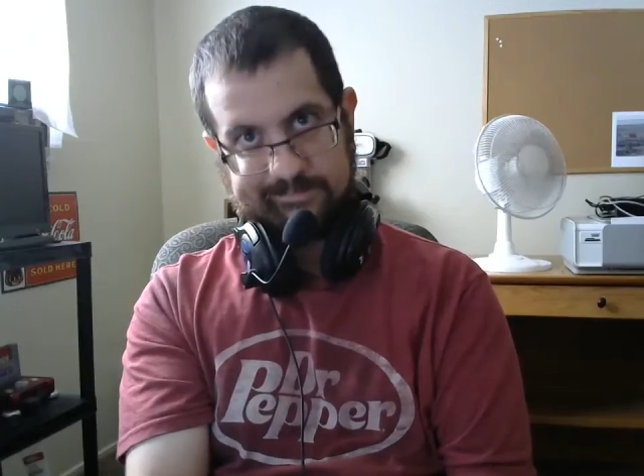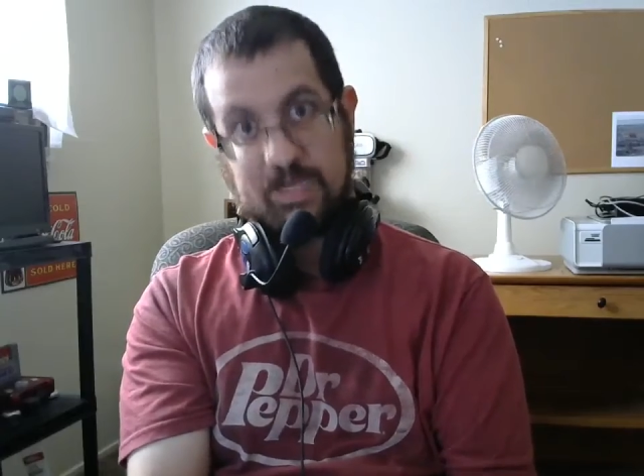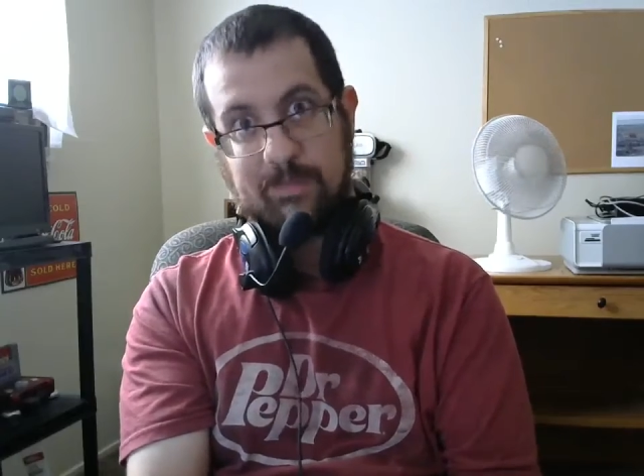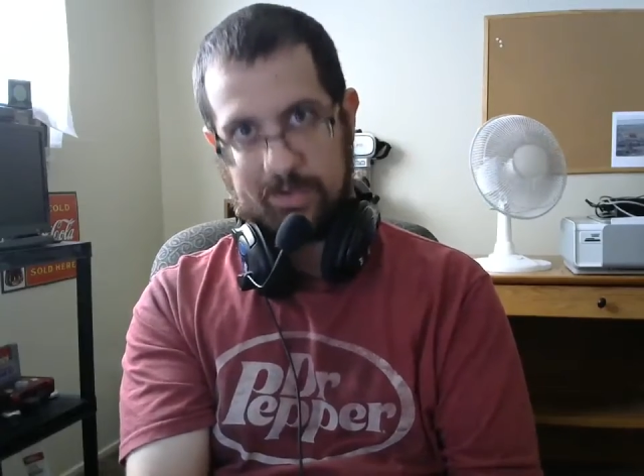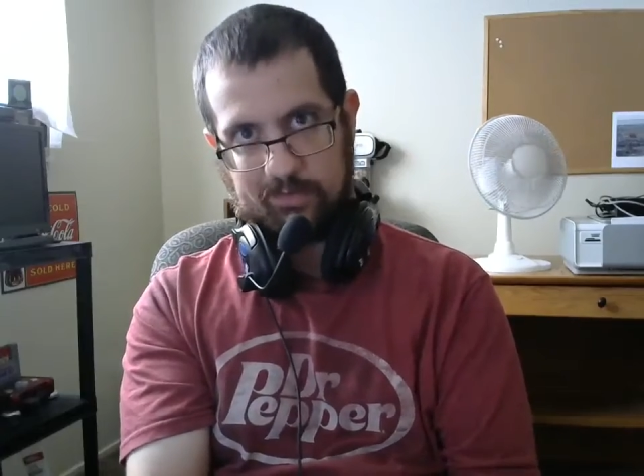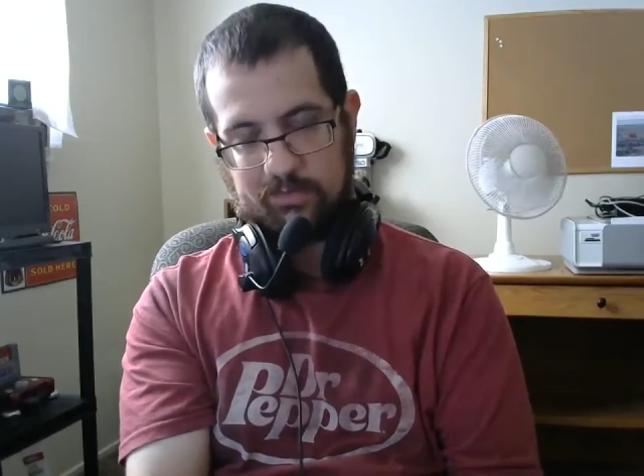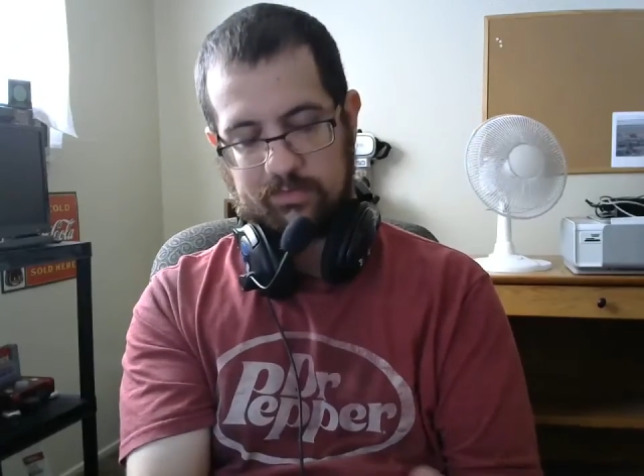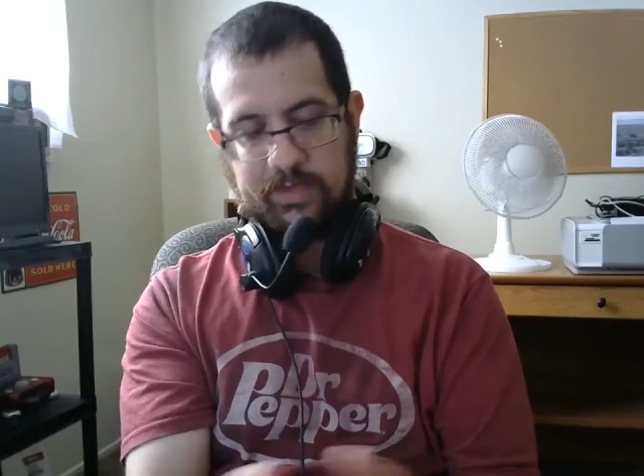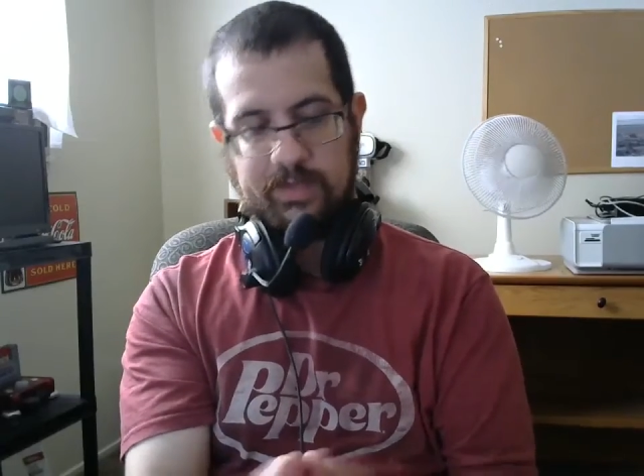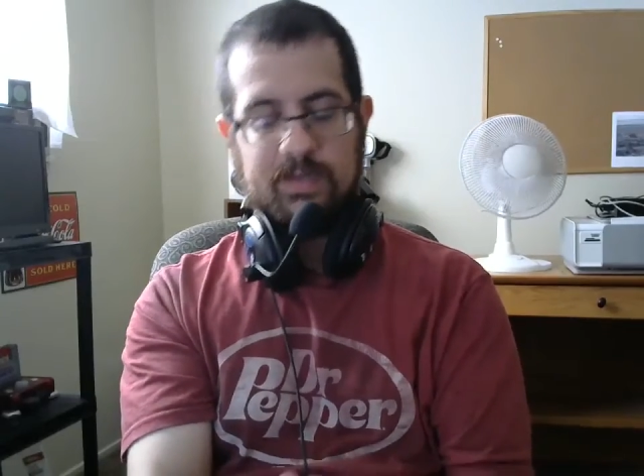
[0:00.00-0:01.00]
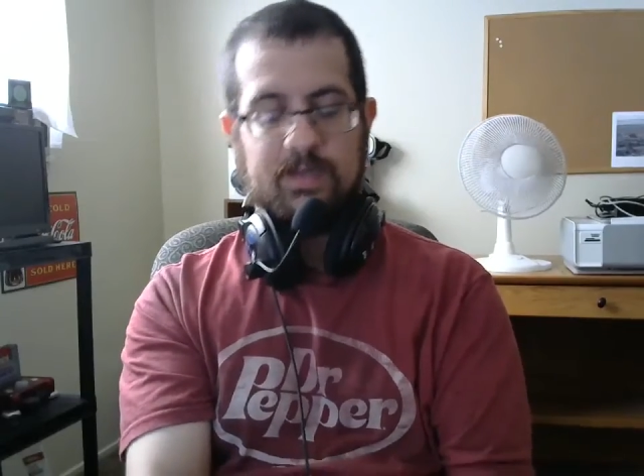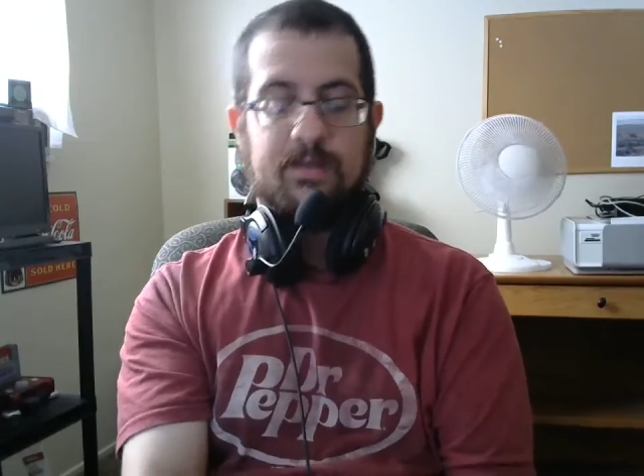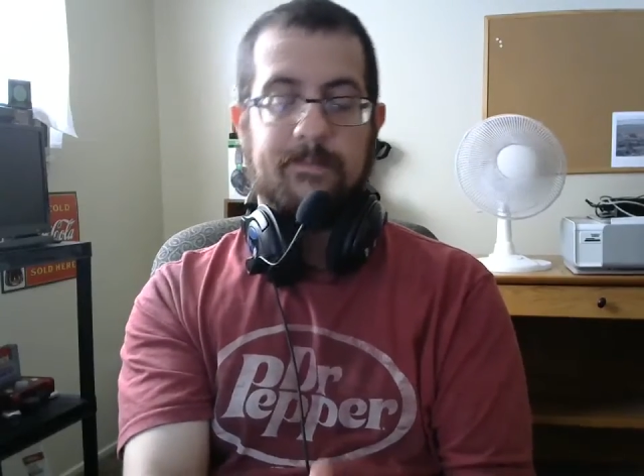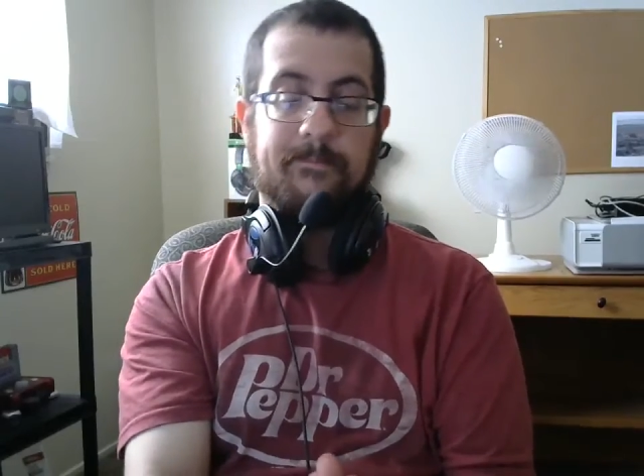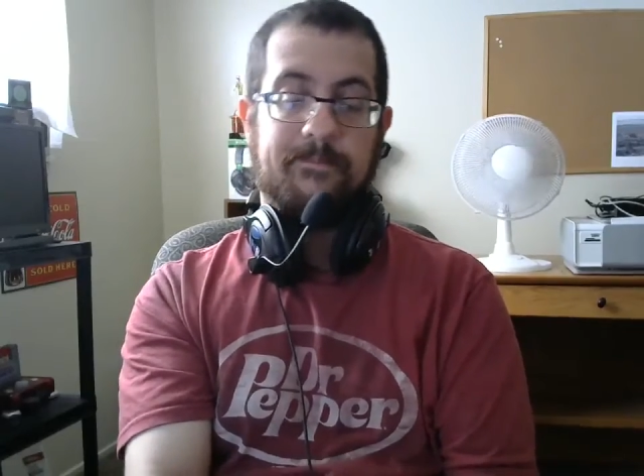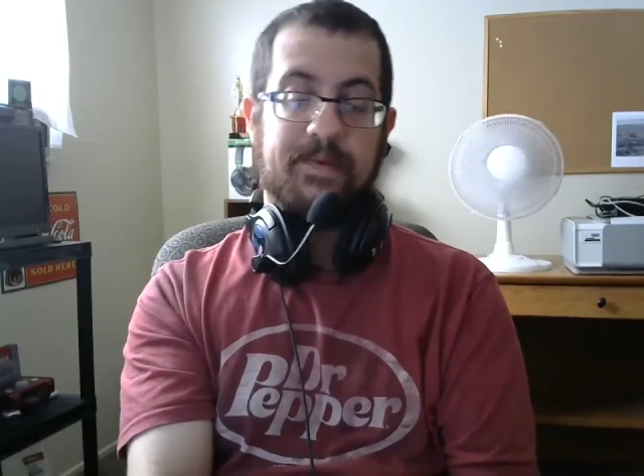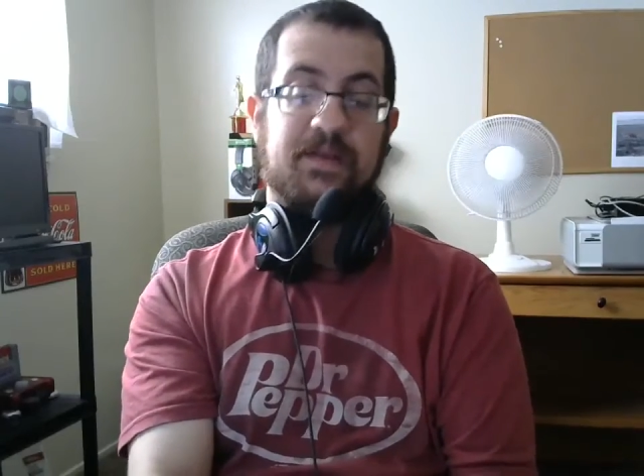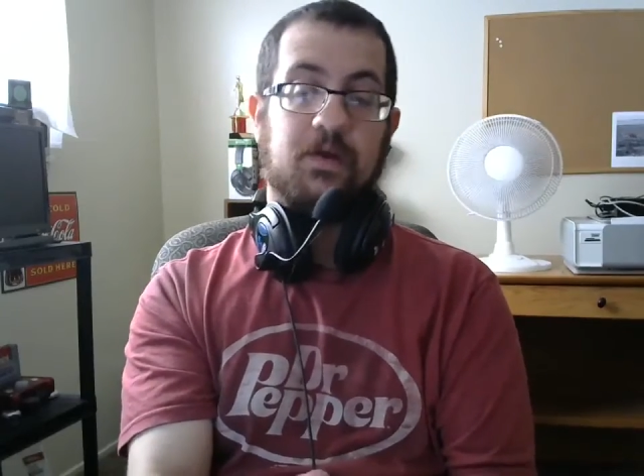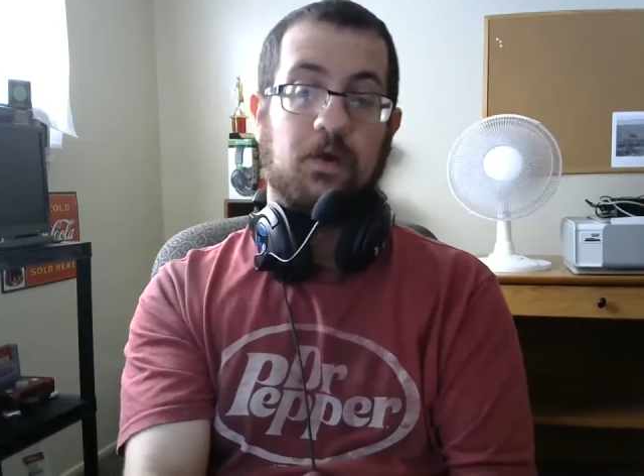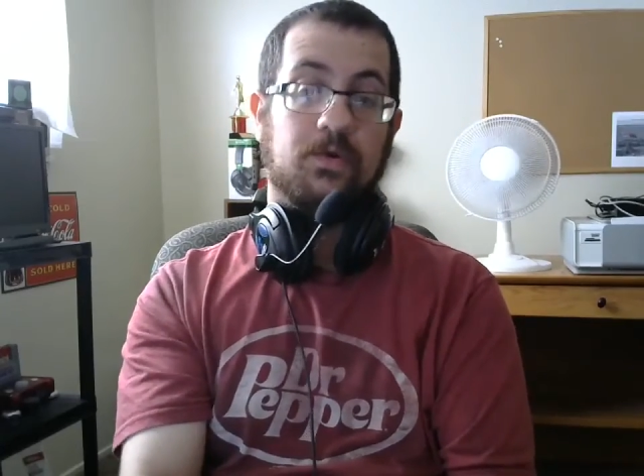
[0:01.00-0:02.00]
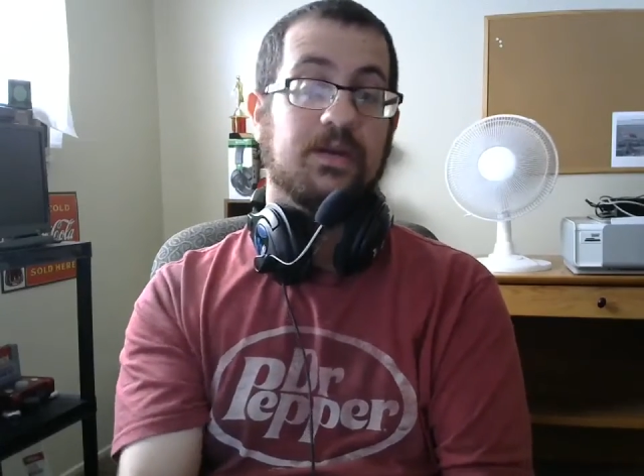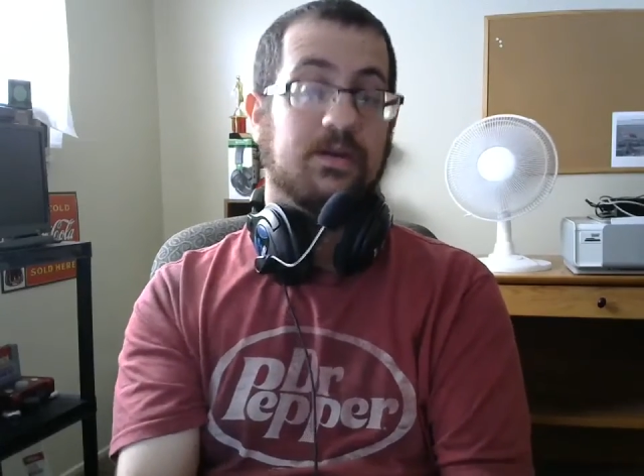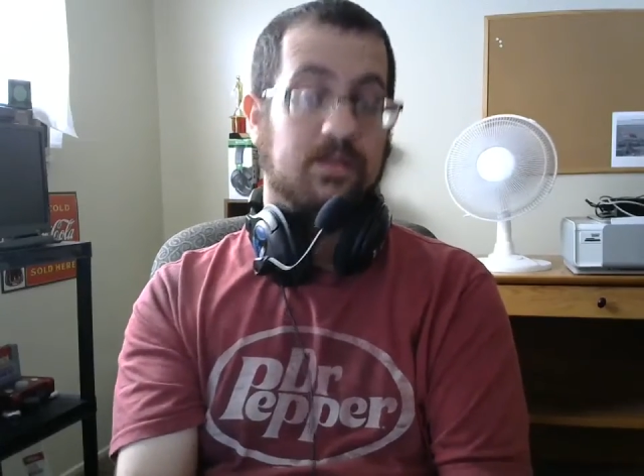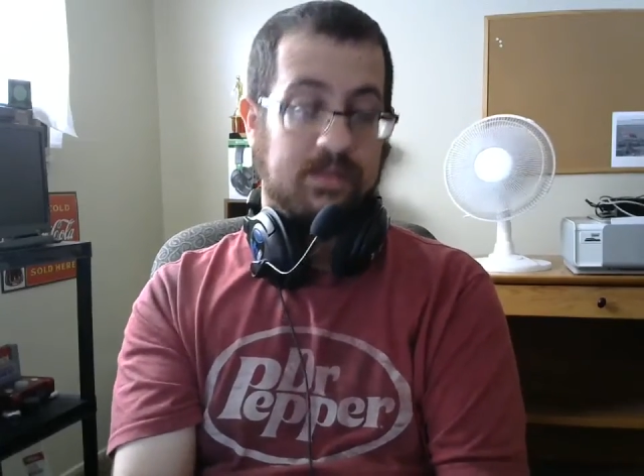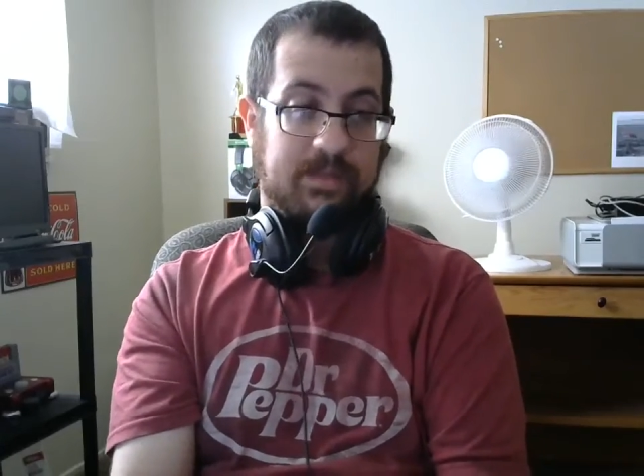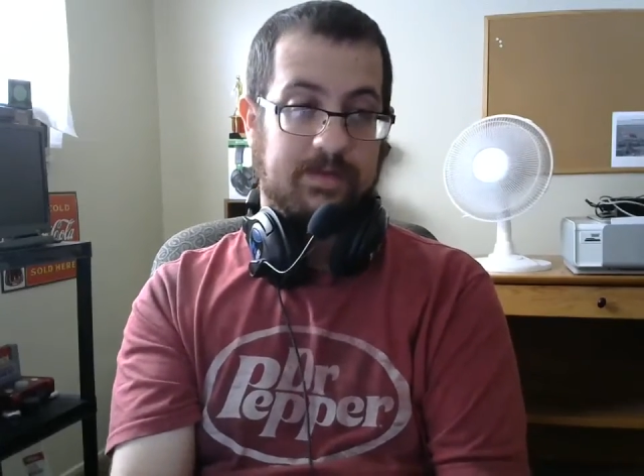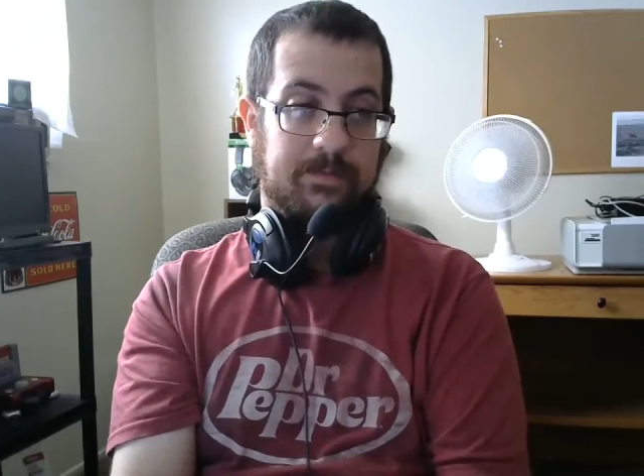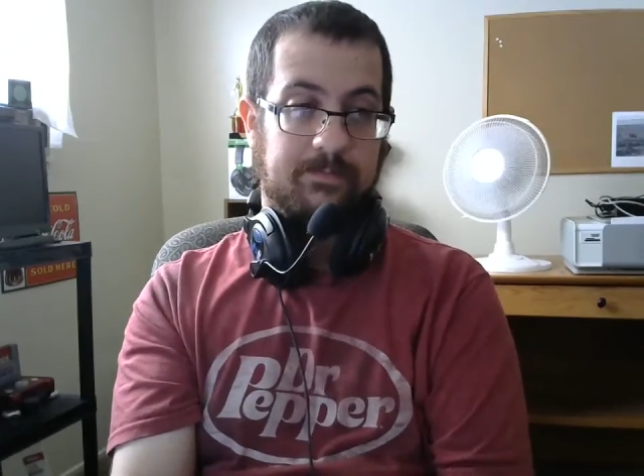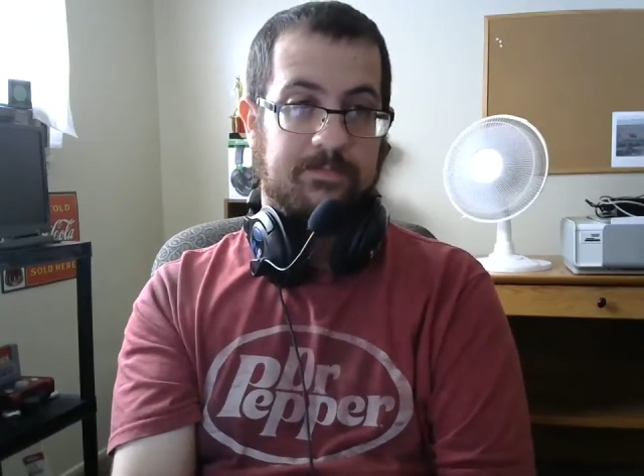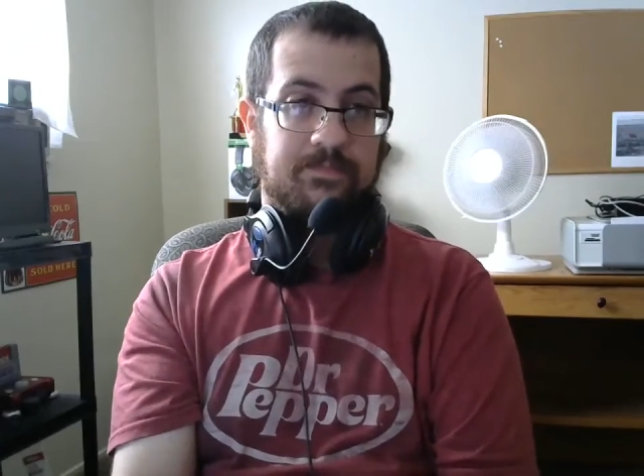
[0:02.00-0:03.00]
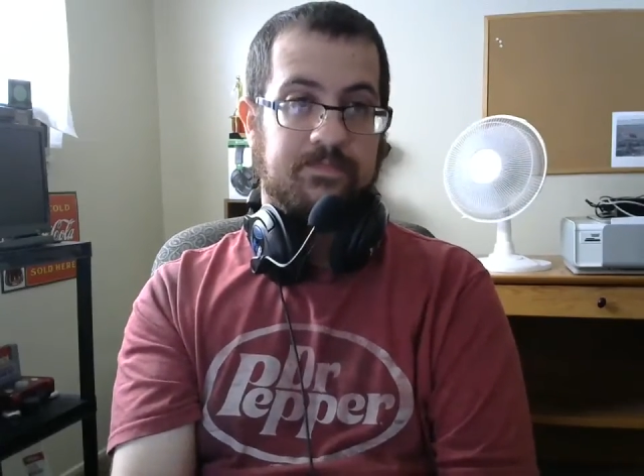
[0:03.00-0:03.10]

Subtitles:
Come on, Hulk. Beat Hogan clean,